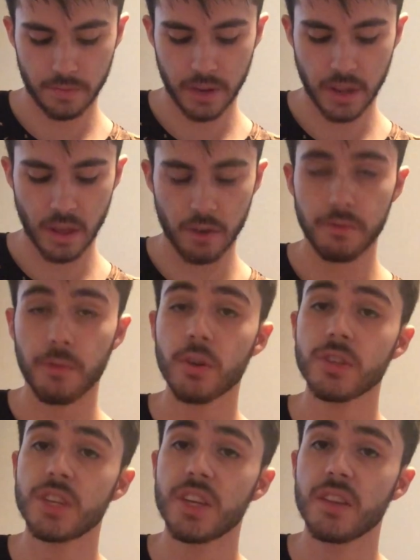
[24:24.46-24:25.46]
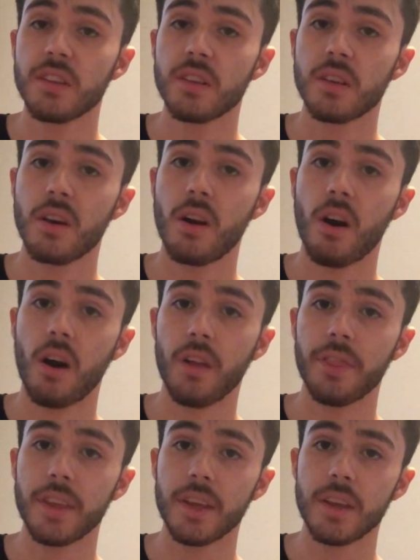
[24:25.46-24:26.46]
And then 14th
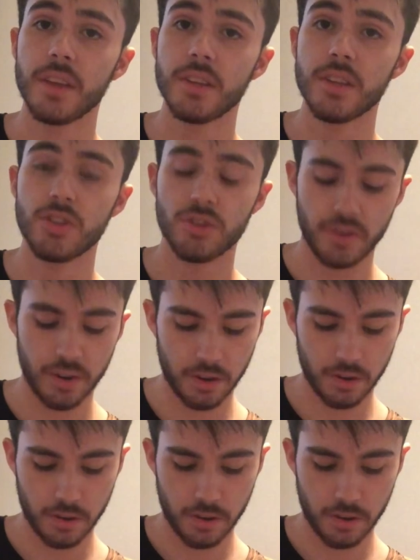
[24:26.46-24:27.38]
on the D string.